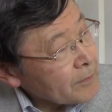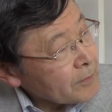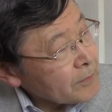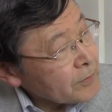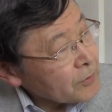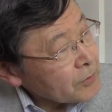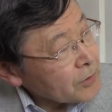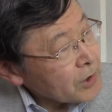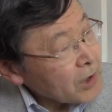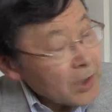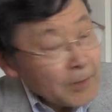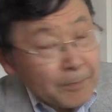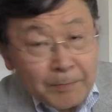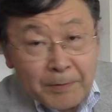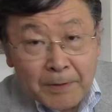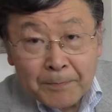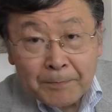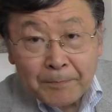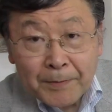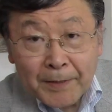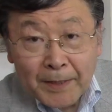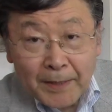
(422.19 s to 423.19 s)

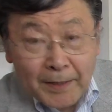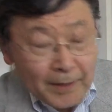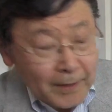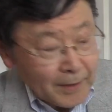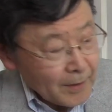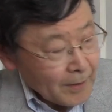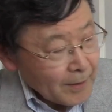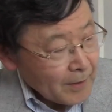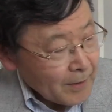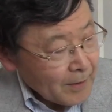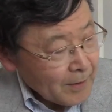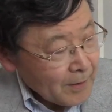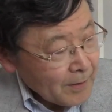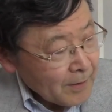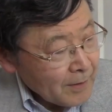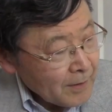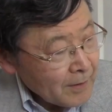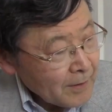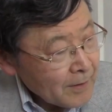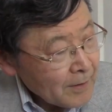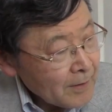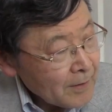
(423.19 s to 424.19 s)
TPP,
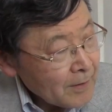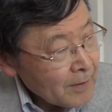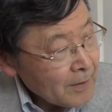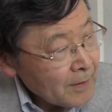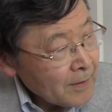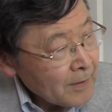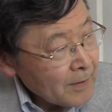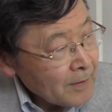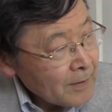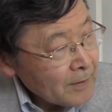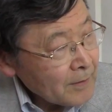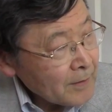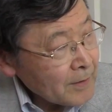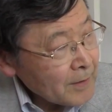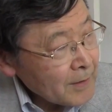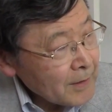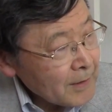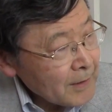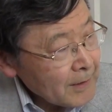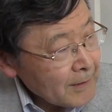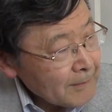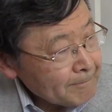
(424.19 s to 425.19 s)

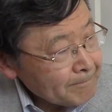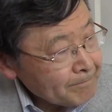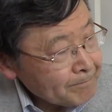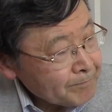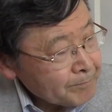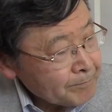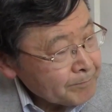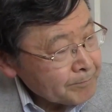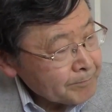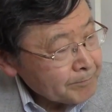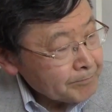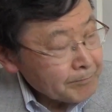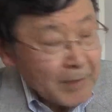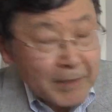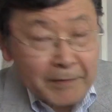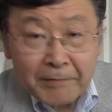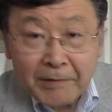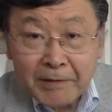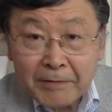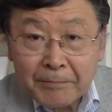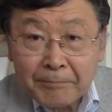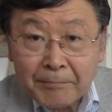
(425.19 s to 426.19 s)
the
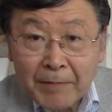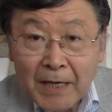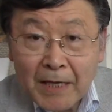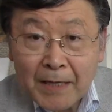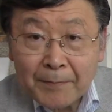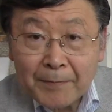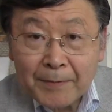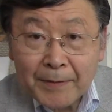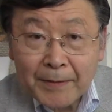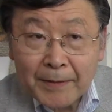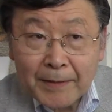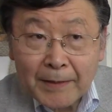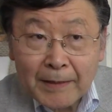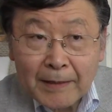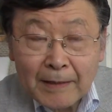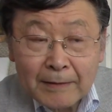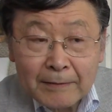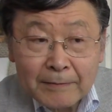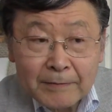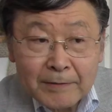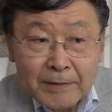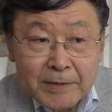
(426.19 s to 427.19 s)
merit may be
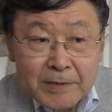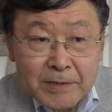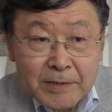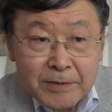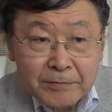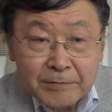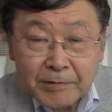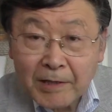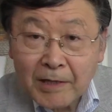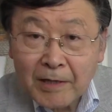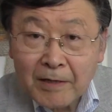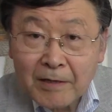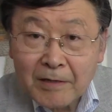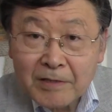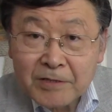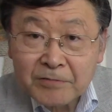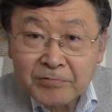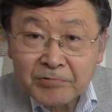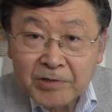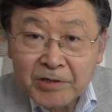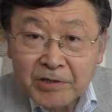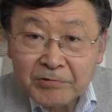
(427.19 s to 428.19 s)
this
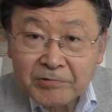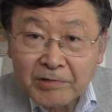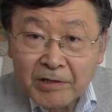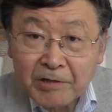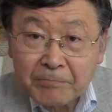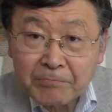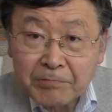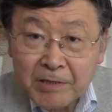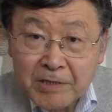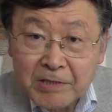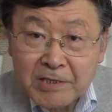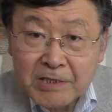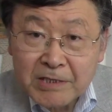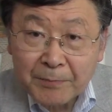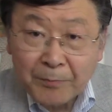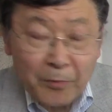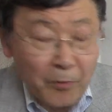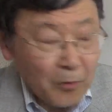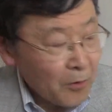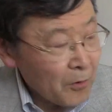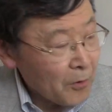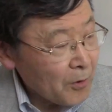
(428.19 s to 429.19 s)
rigorous free trade
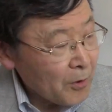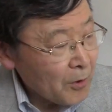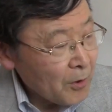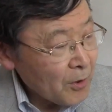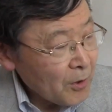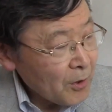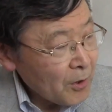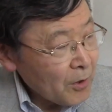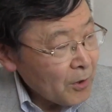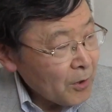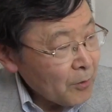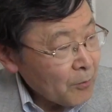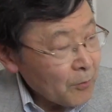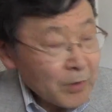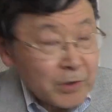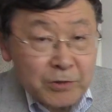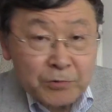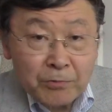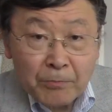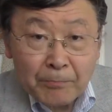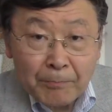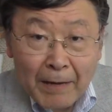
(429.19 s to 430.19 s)
principle,
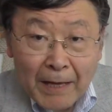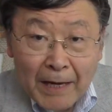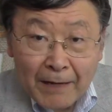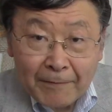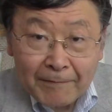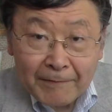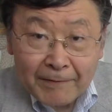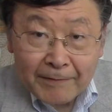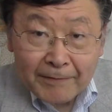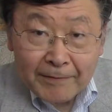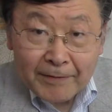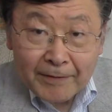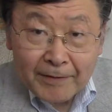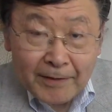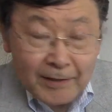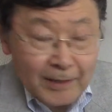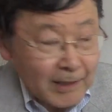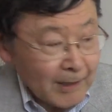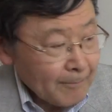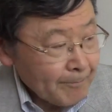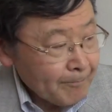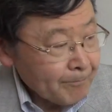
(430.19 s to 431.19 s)
which will benefit
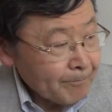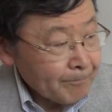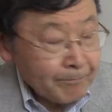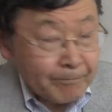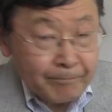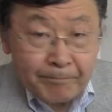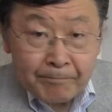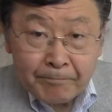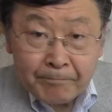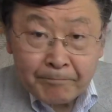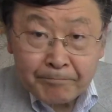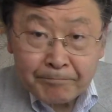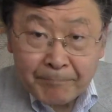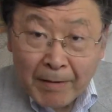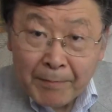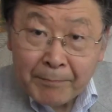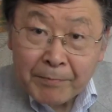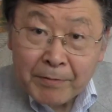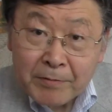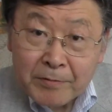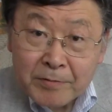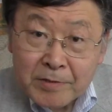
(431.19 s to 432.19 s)
the
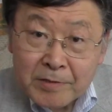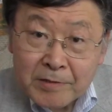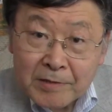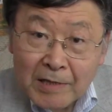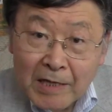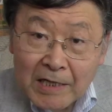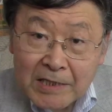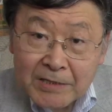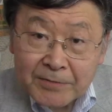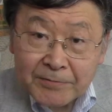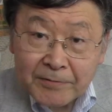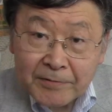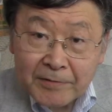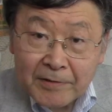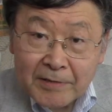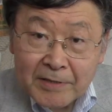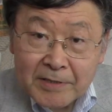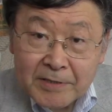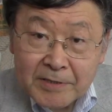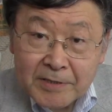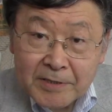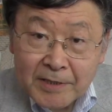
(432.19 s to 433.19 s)
members as well
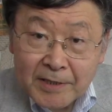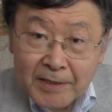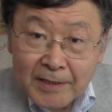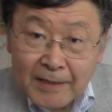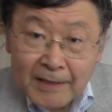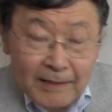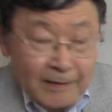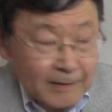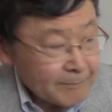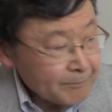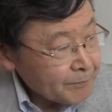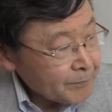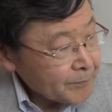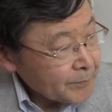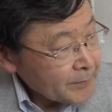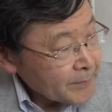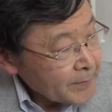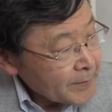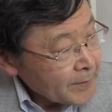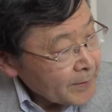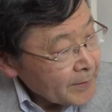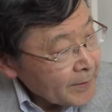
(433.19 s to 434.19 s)
as the
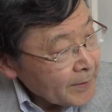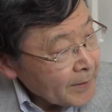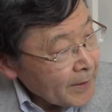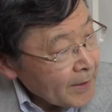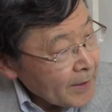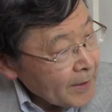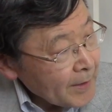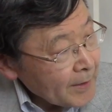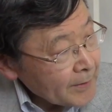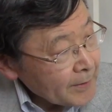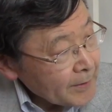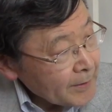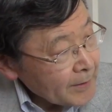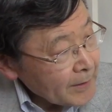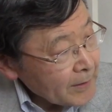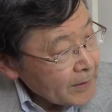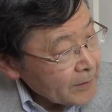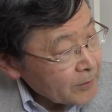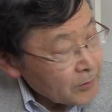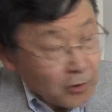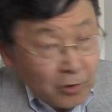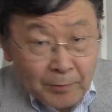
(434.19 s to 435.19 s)

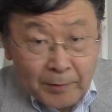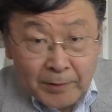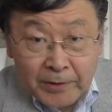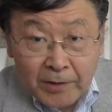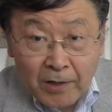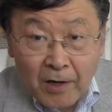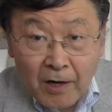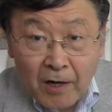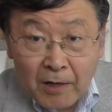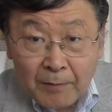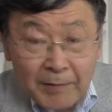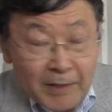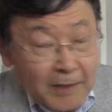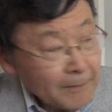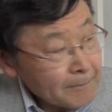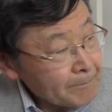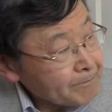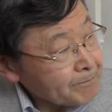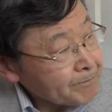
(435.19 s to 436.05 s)
global economy